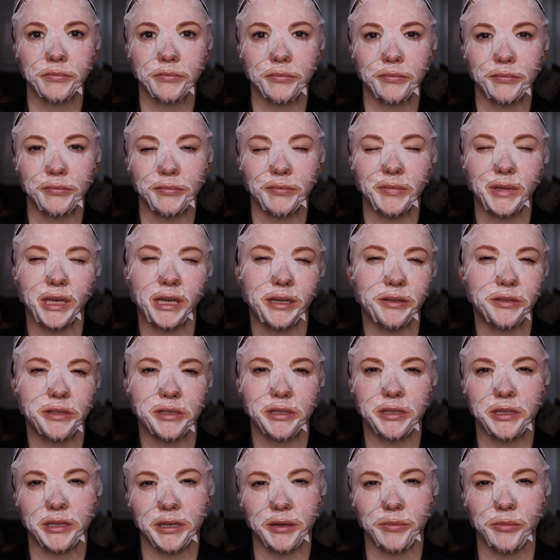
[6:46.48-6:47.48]
Now's the
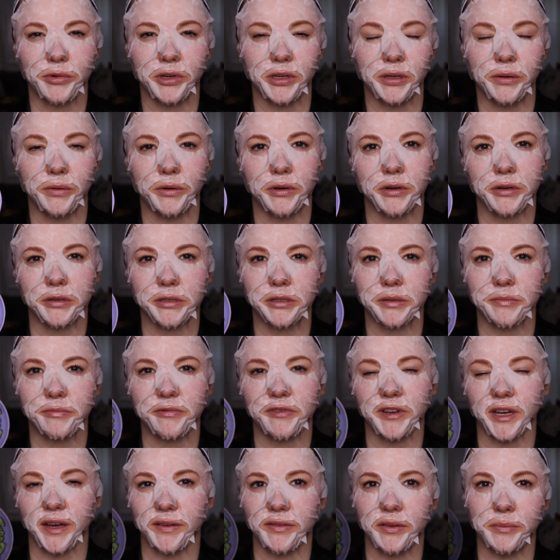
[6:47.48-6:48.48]
time where you order some
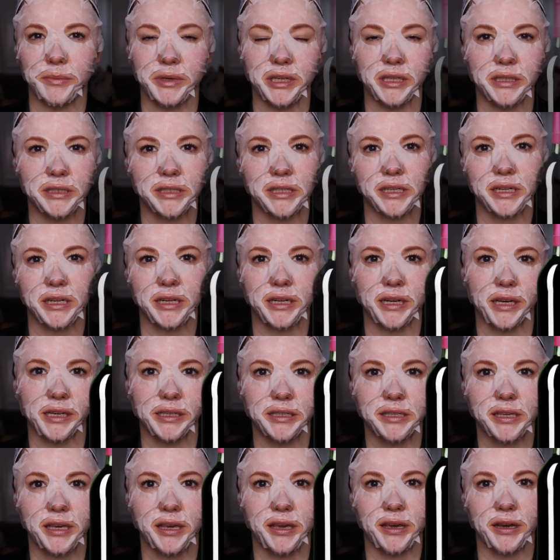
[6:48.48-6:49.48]
fava beans and a
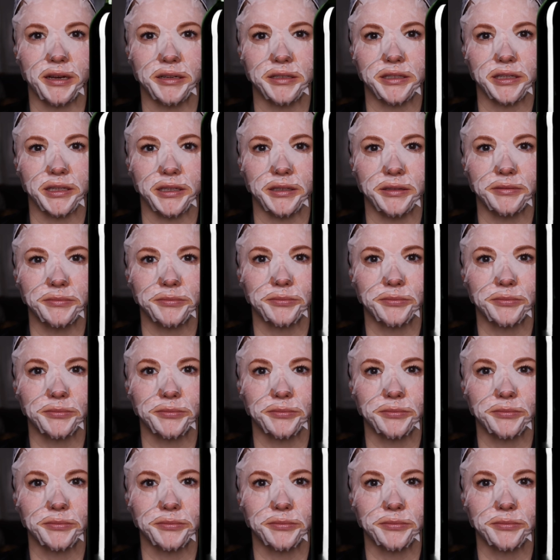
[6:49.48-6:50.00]
nice Chianti.